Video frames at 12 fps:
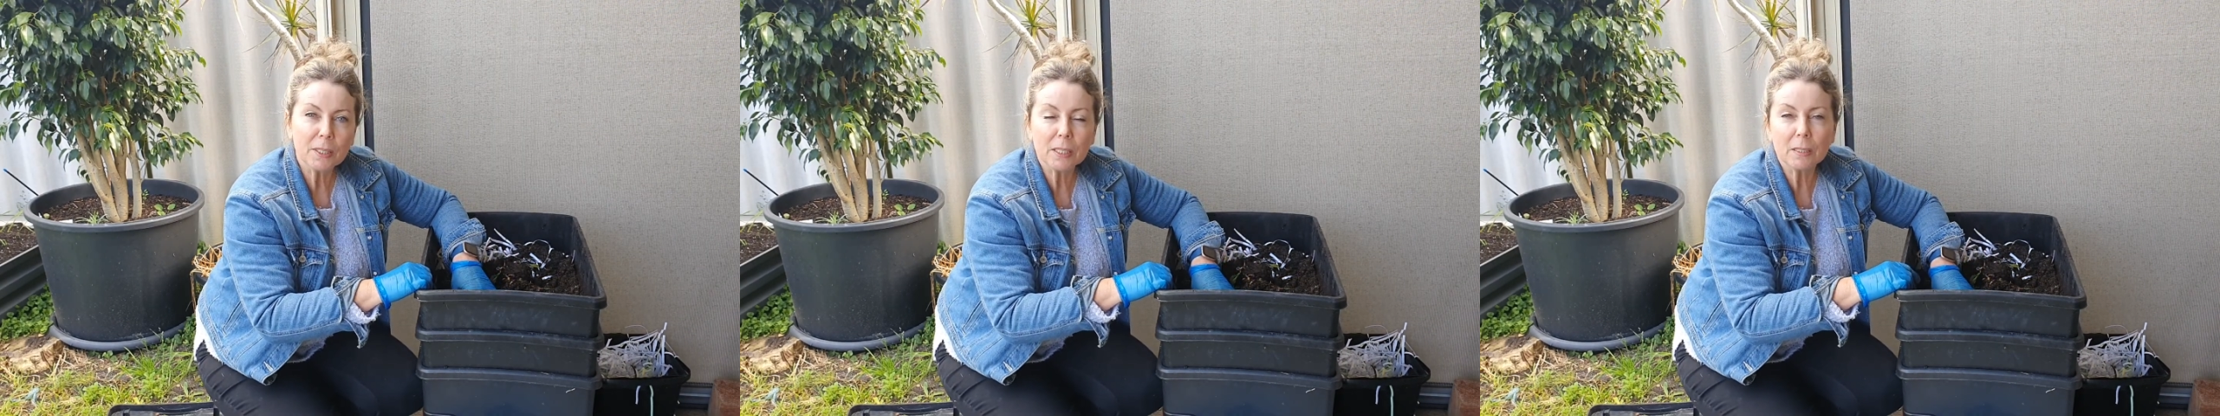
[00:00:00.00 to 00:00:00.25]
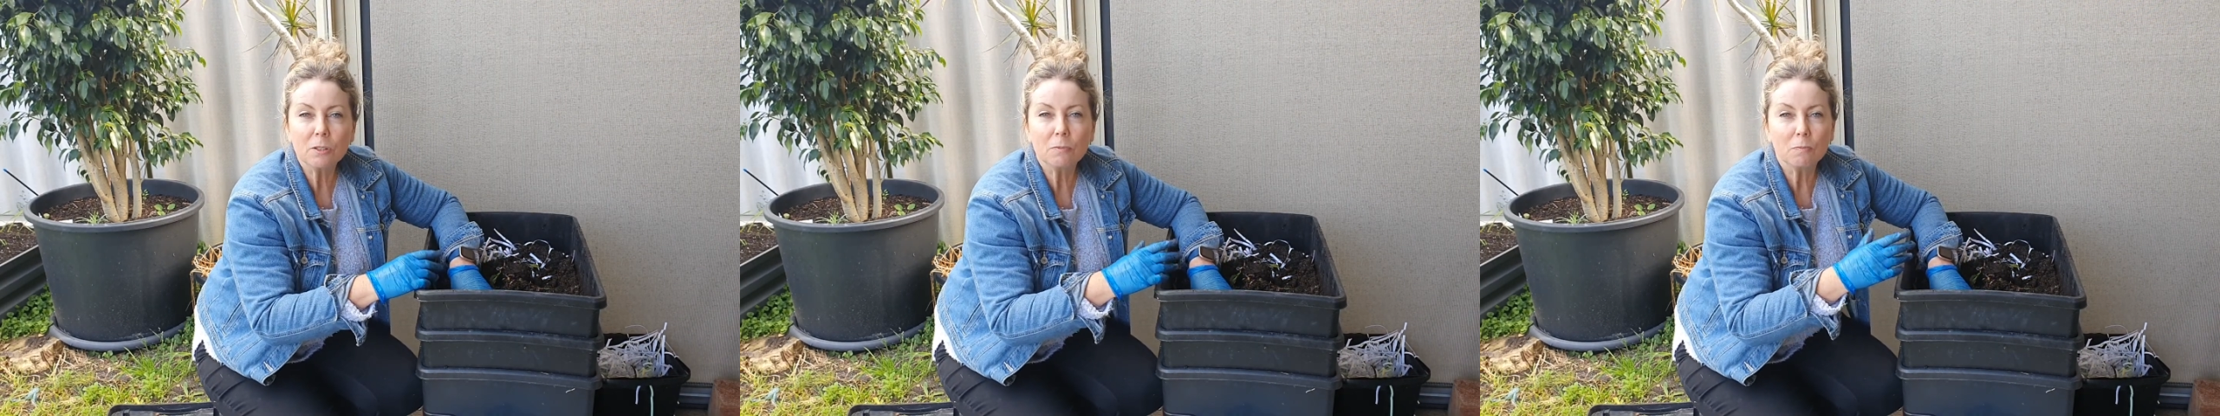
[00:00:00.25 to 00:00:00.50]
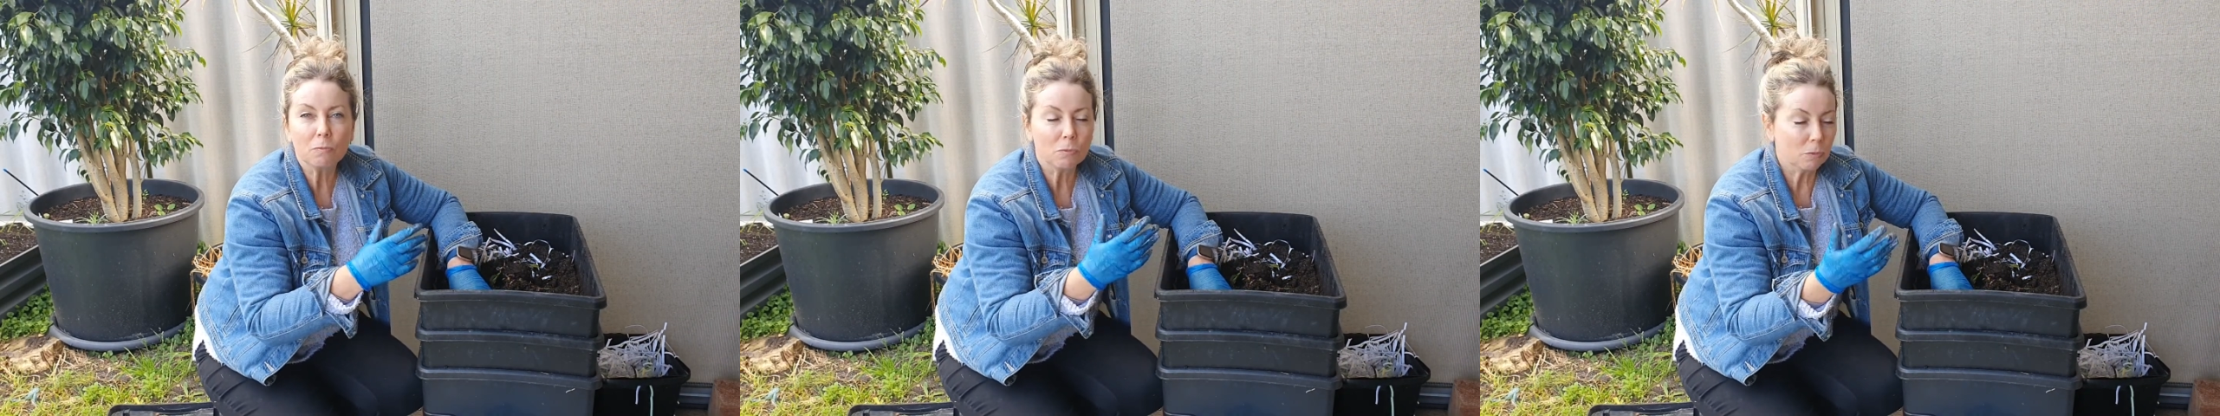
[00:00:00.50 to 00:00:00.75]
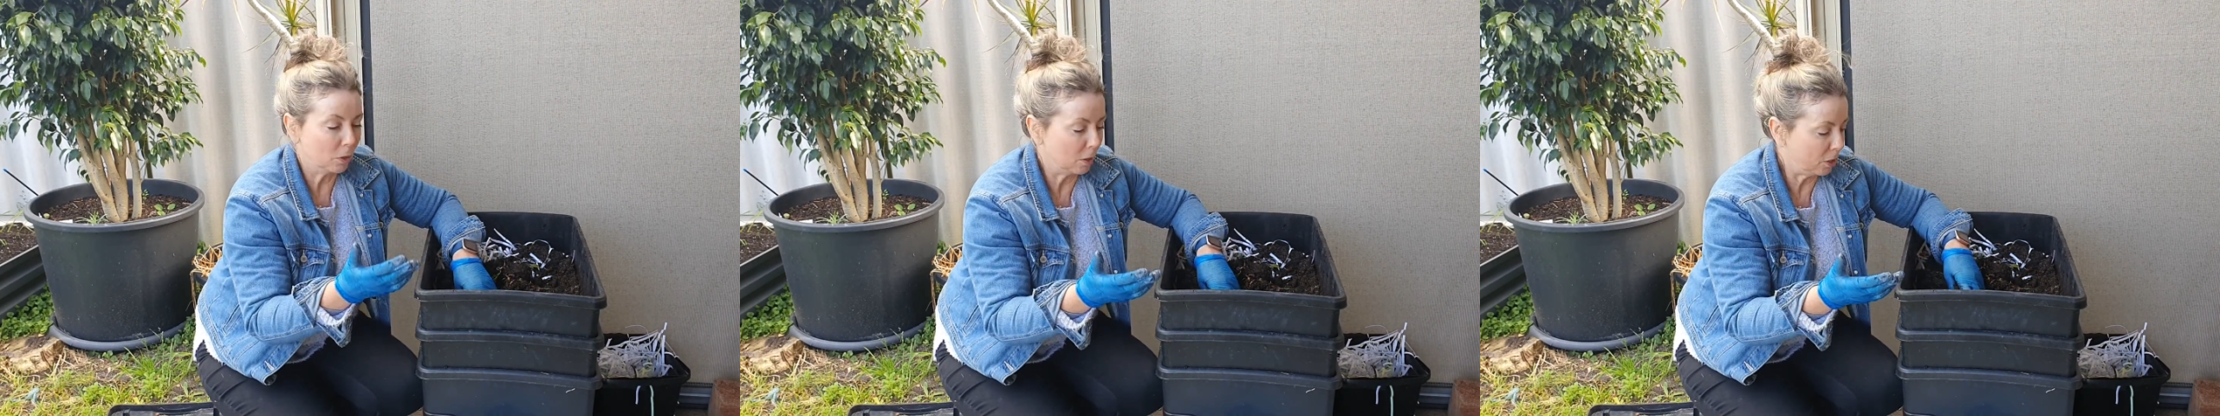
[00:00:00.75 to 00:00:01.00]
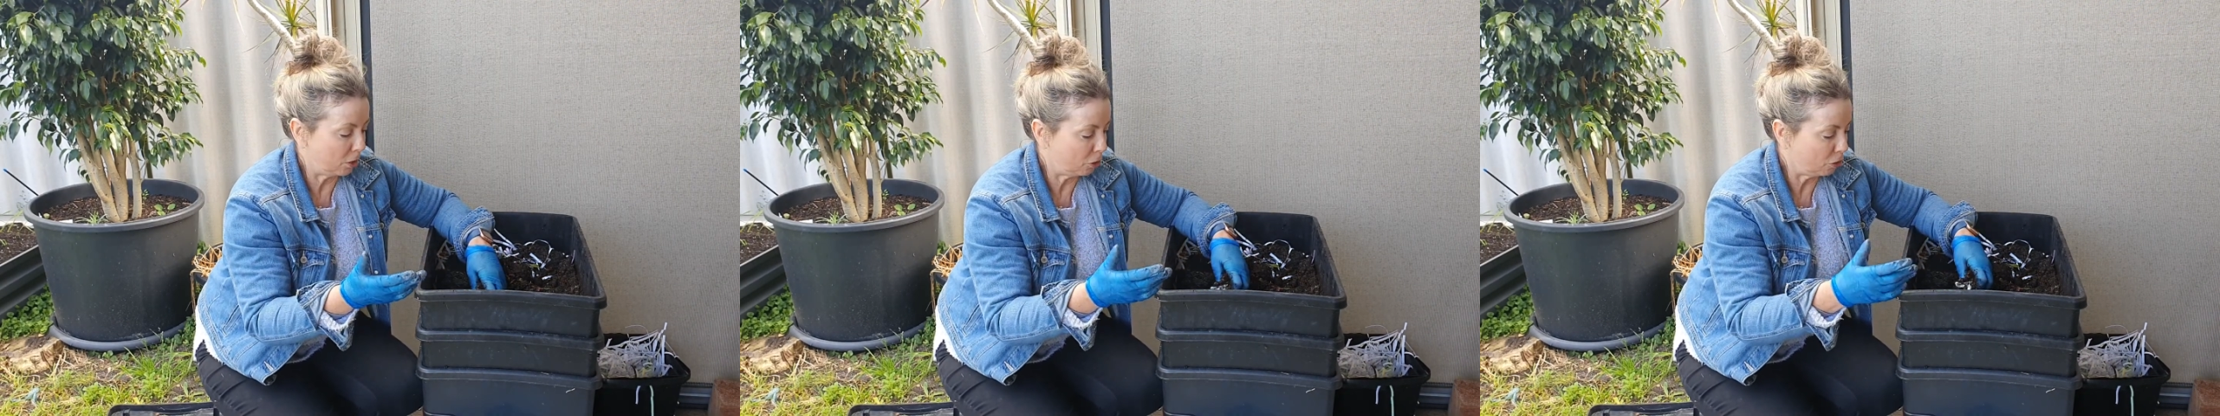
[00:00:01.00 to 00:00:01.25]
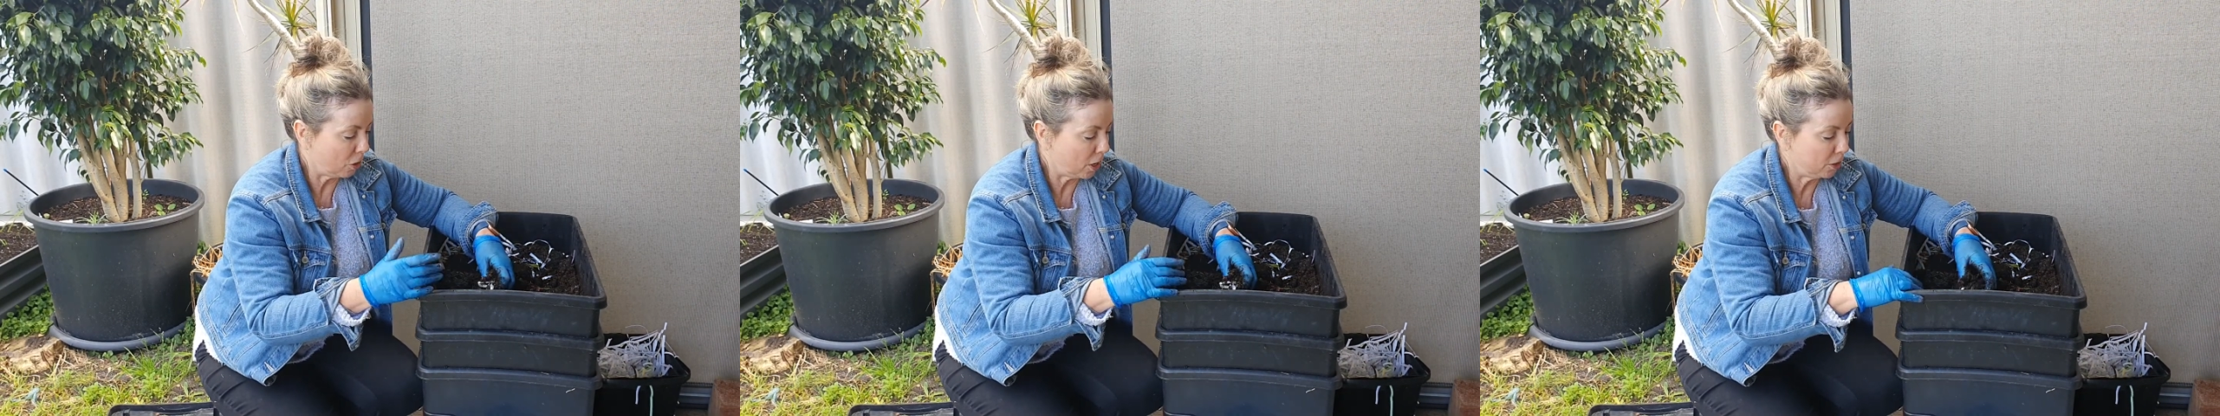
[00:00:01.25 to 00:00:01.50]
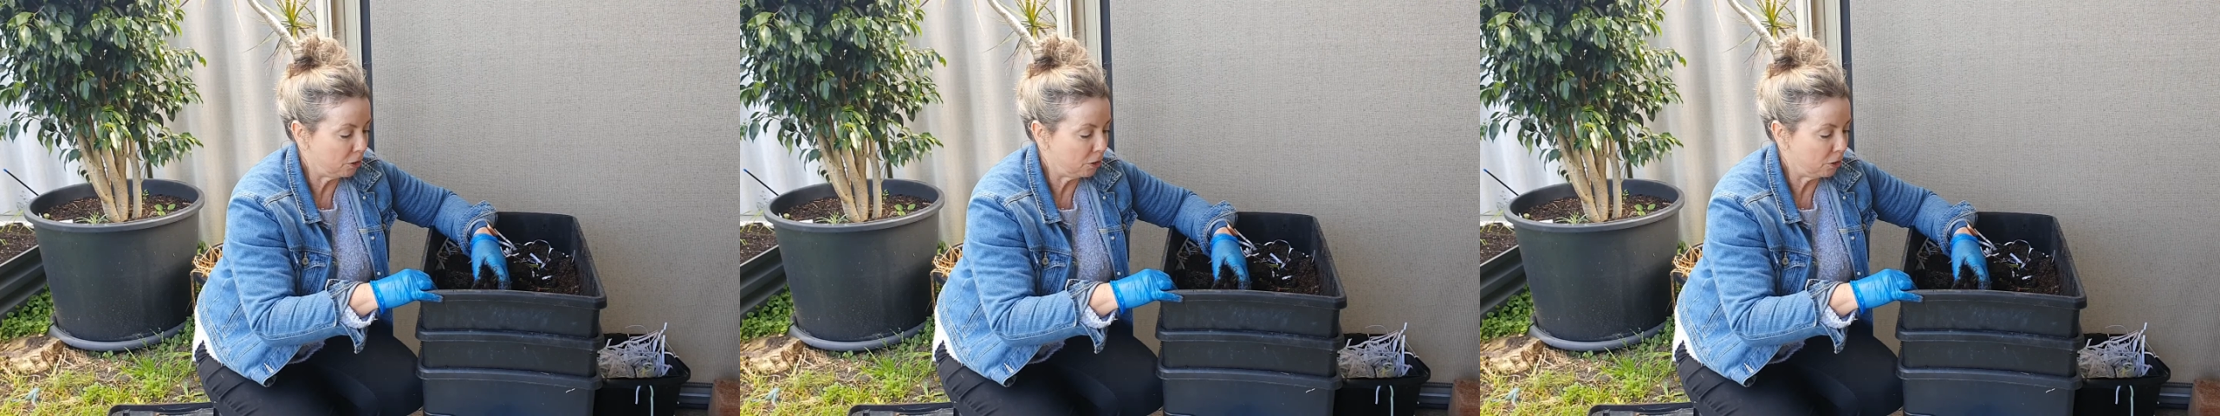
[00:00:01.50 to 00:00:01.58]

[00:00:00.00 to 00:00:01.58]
just try